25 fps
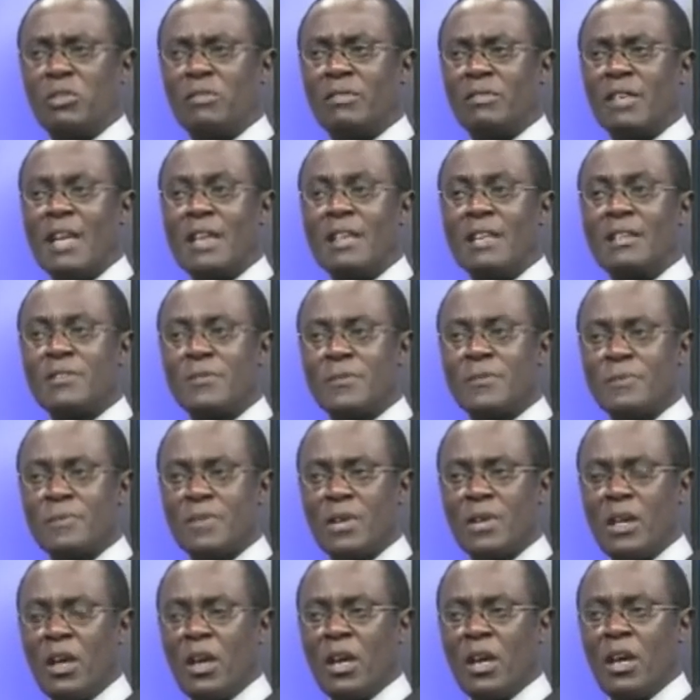of
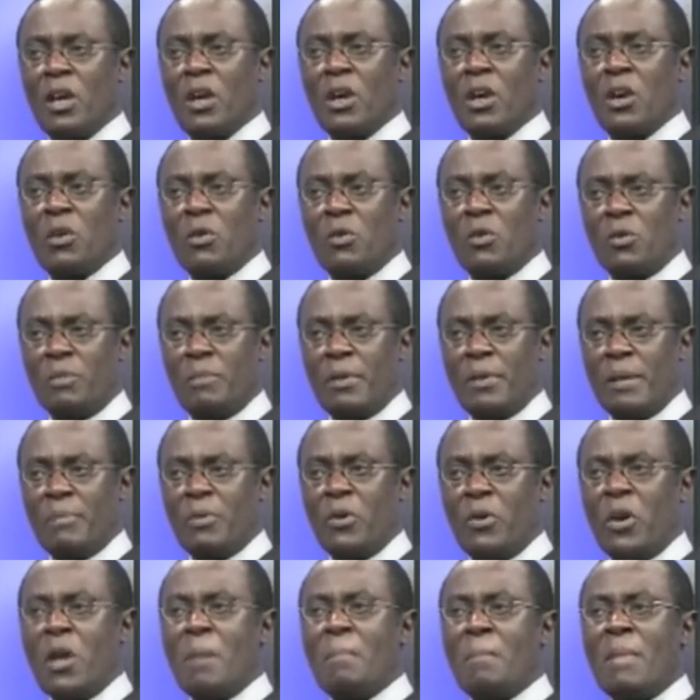dinosaurs, all people.